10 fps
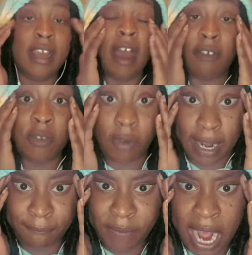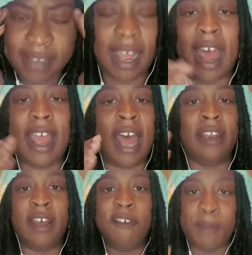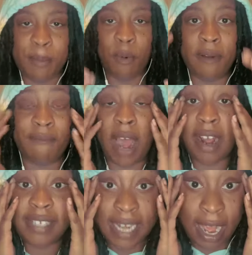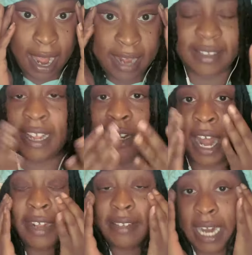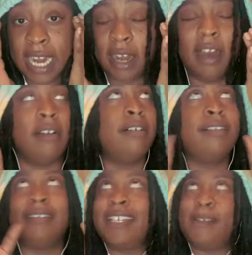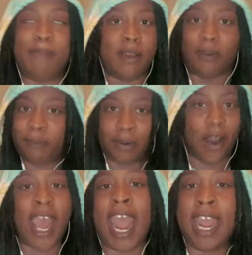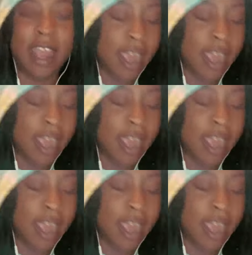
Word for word: I was doing like fox eye. I love people with foxy eyes that like slant. Oh, it's beautiful, okay?